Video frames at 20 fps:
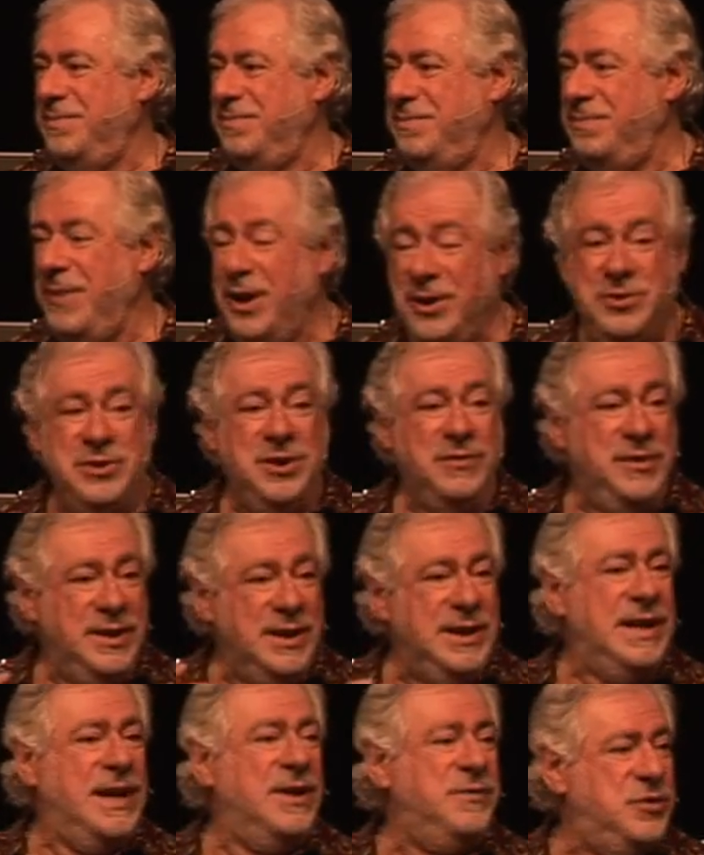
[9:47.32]
Most of you
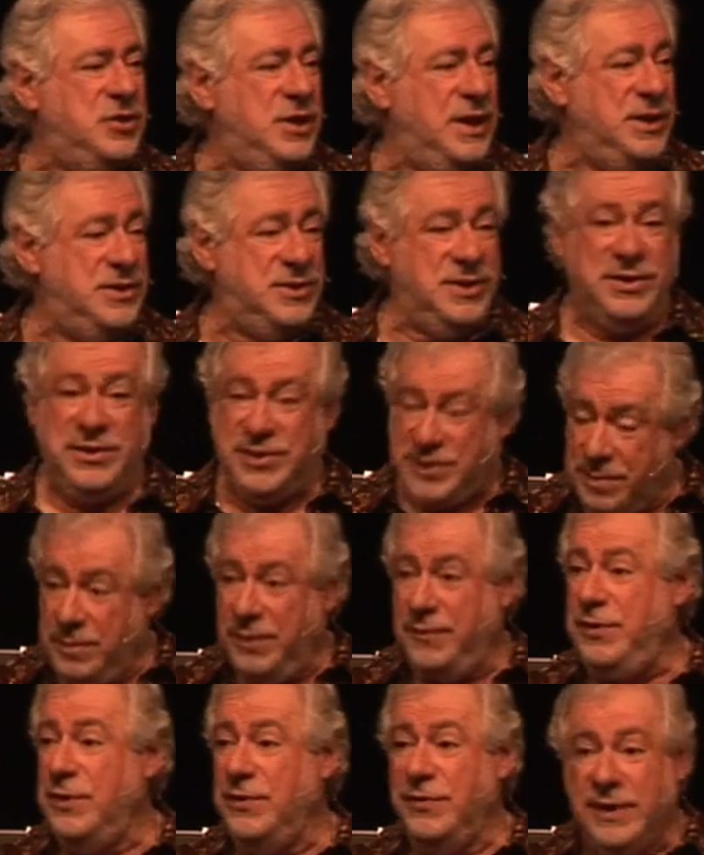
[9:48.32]
love Jesus. Some
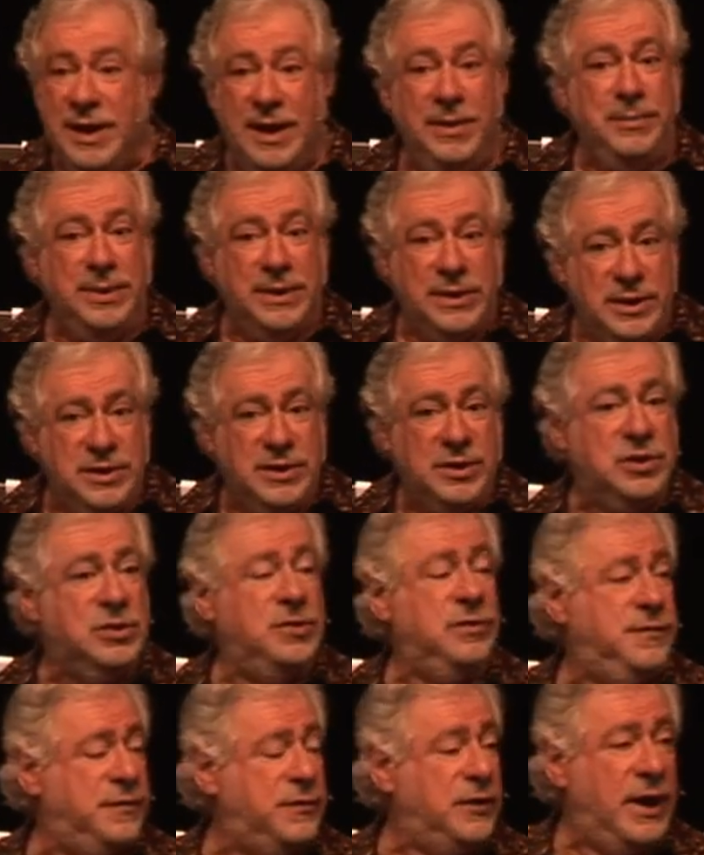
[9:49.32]
of you have come because it's
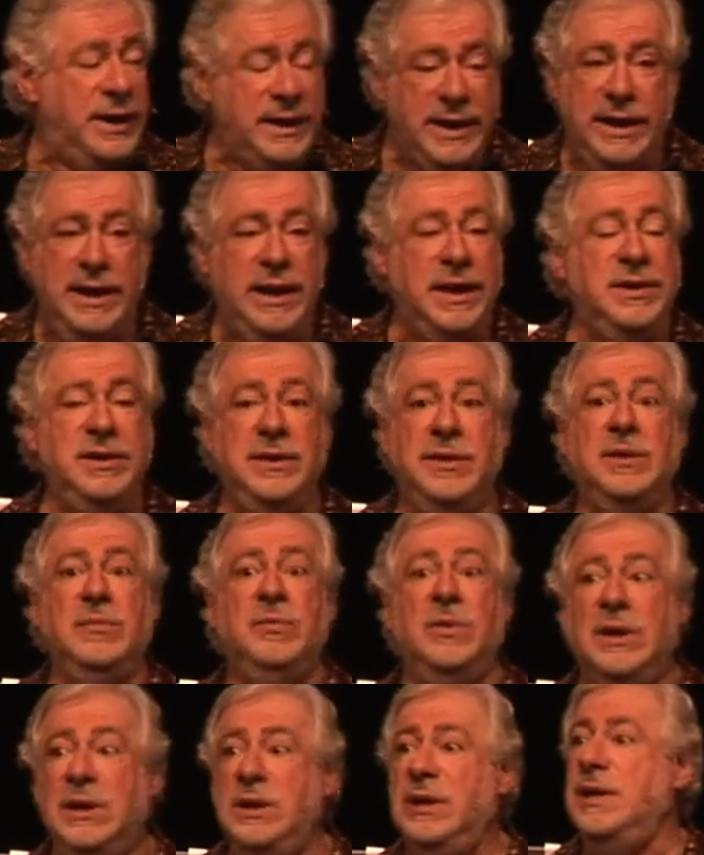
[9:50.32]
Good Friday and you think,
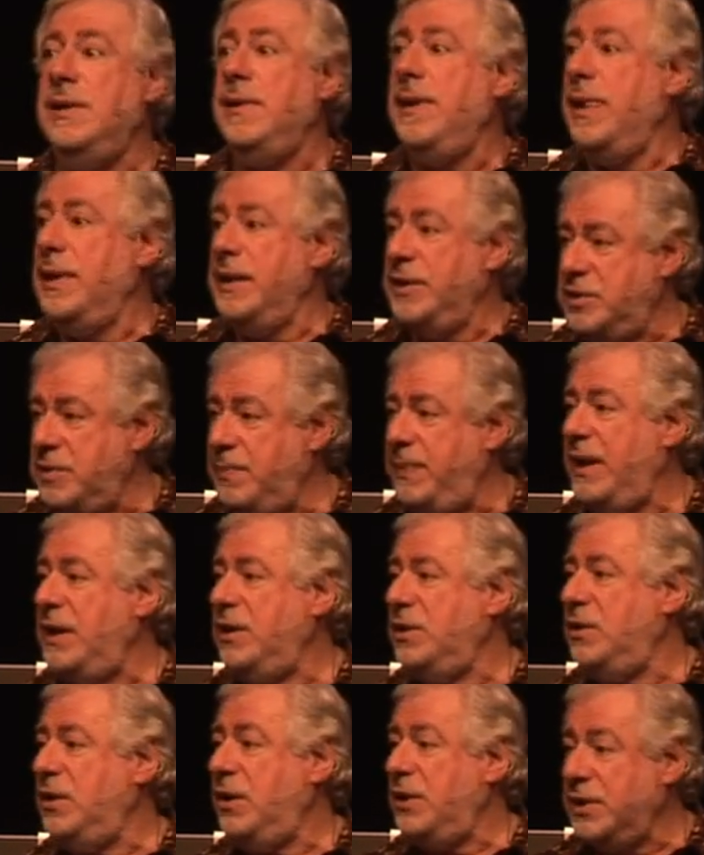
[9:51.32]
well, it's
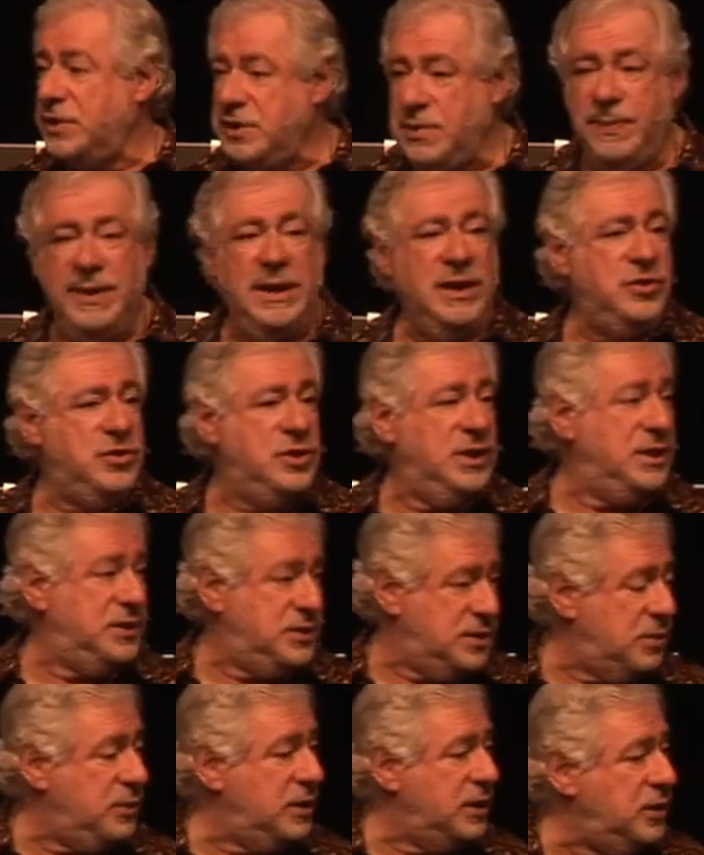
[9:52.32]
about God, it's about
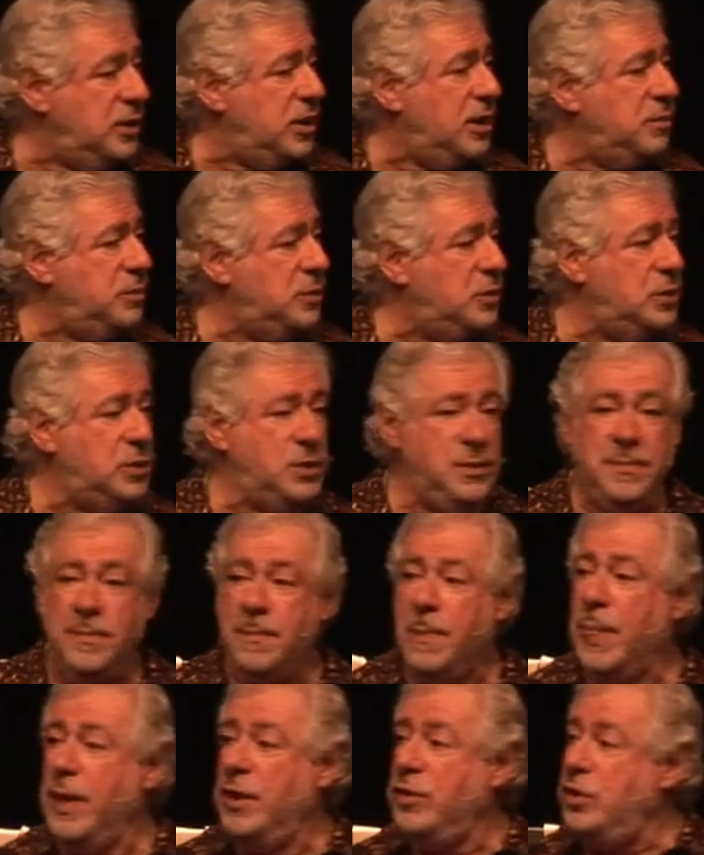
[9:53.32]
Jesus, I want to know more.
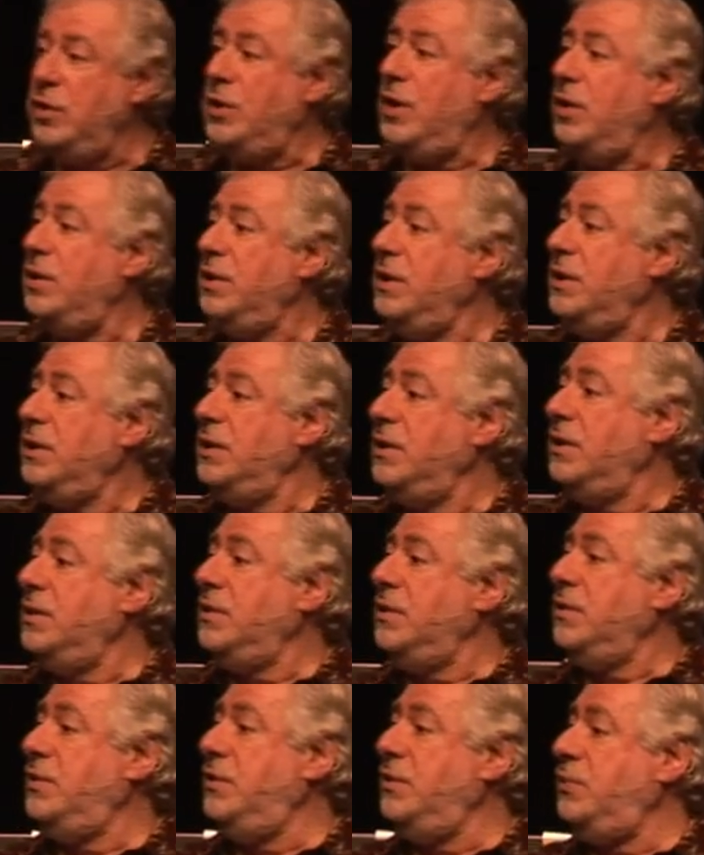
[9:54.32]
You know,
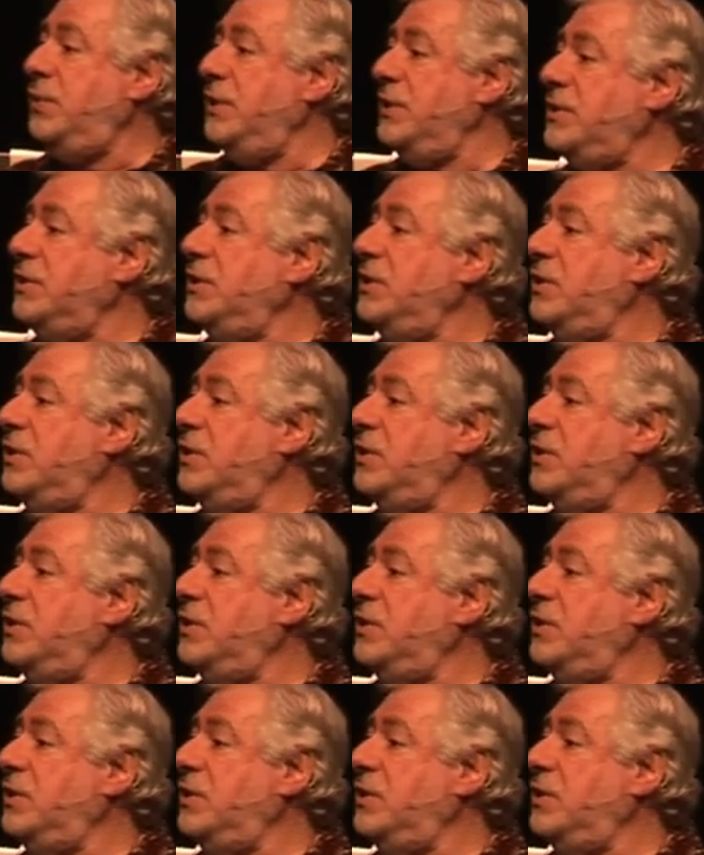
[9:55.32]
the risen